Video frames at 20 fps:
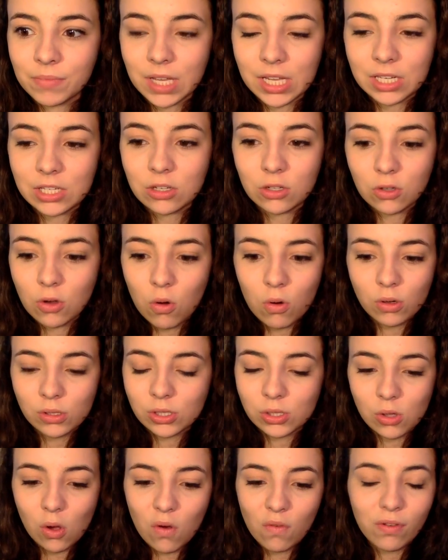It took
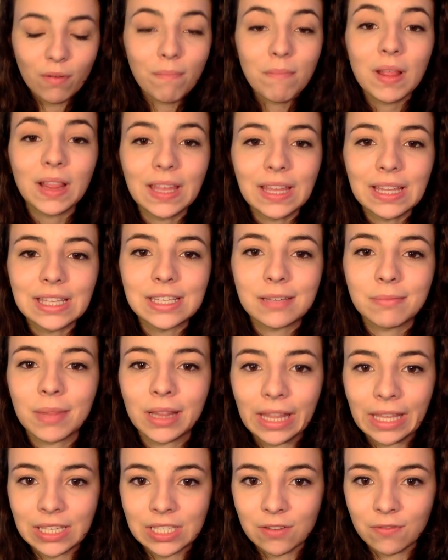course over millions and
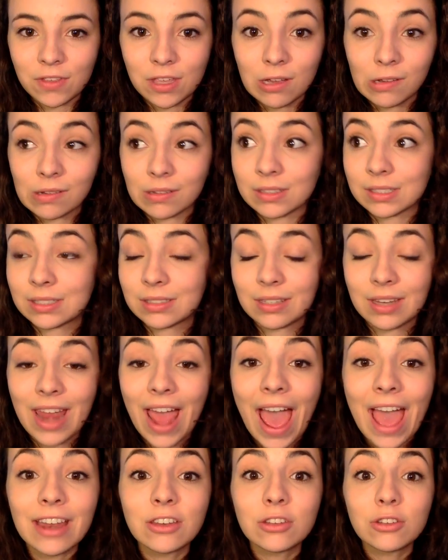millions of years, and it
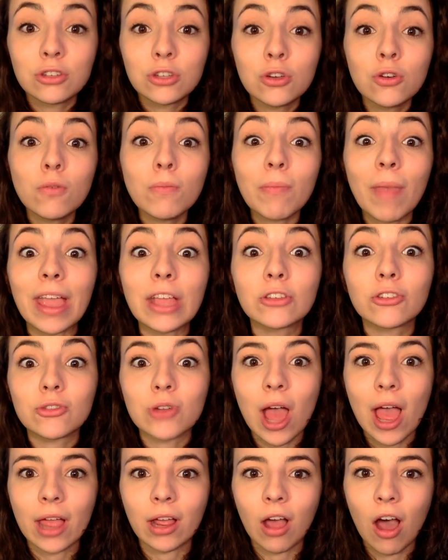had 2 major
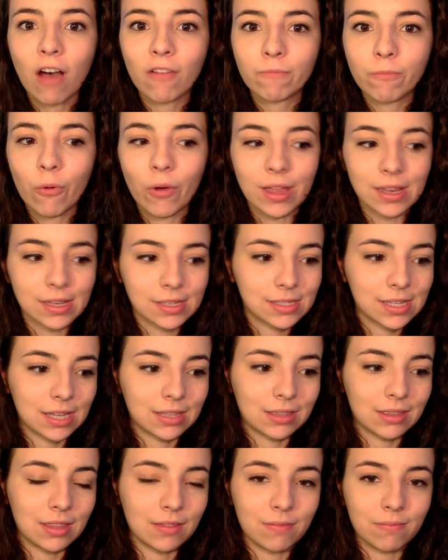dying off points
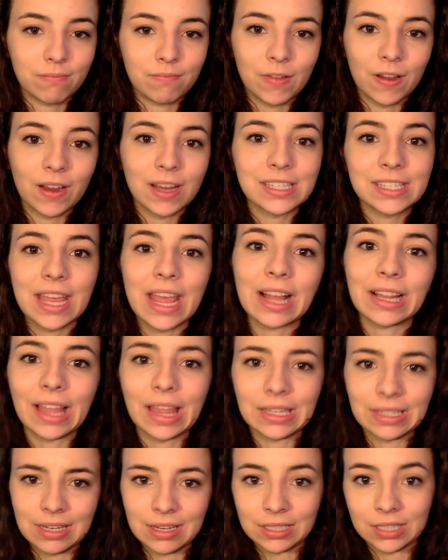at the very tail
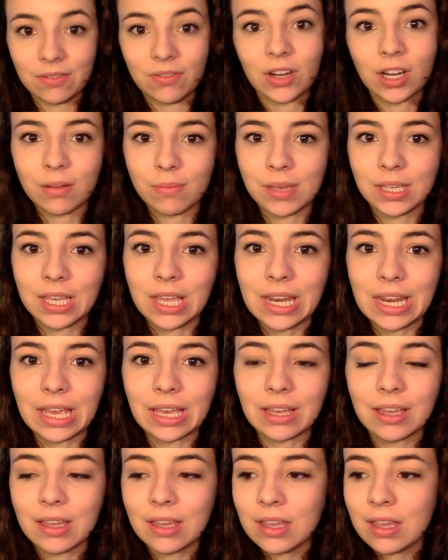end and at the very
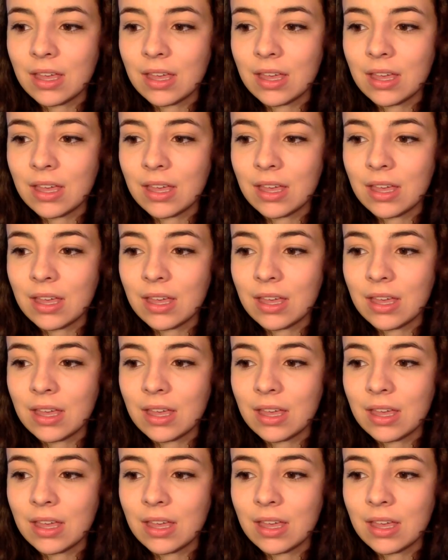beginning.